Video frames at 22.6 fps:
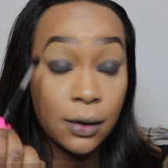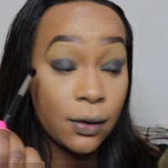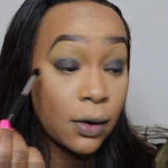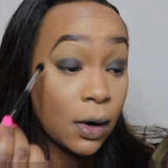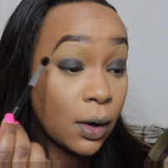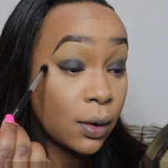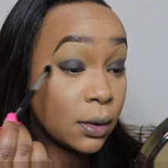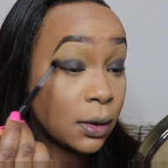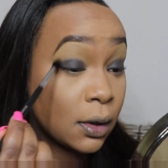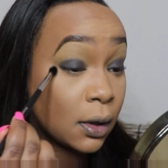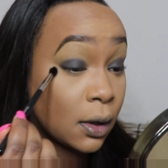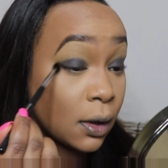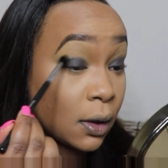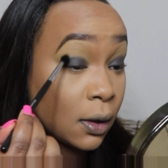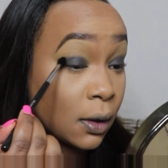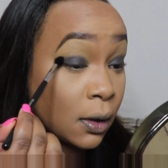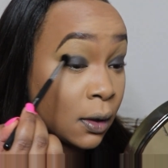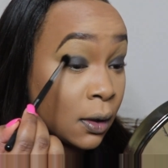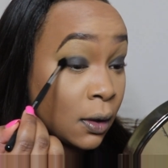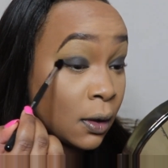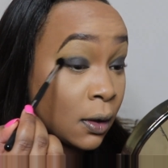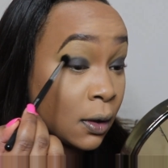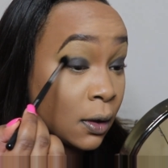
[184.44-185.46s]
around the
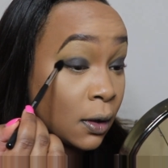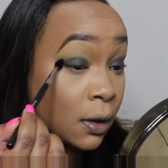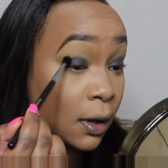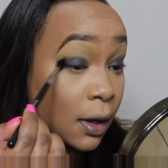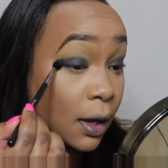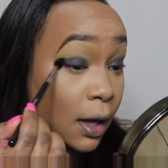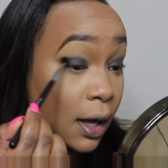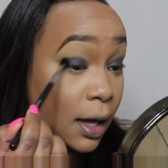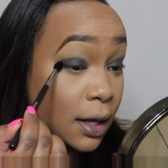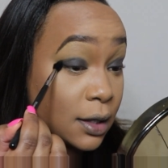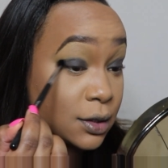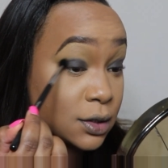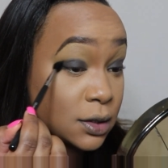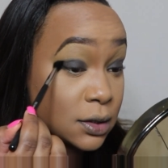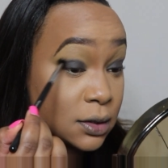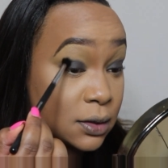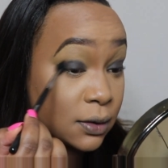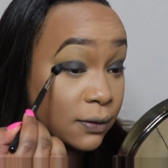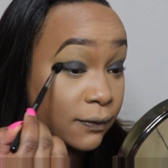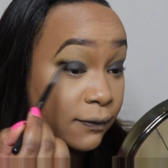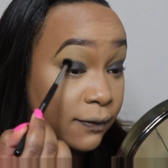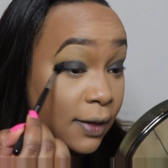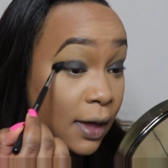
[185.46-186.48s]
edges
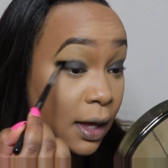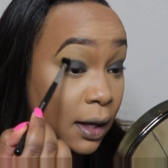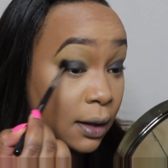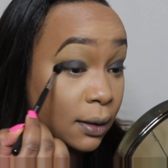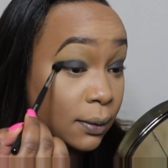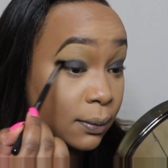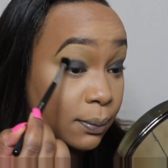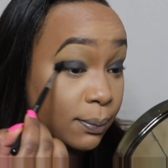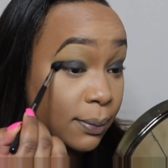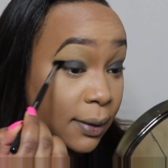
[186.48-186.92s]
of that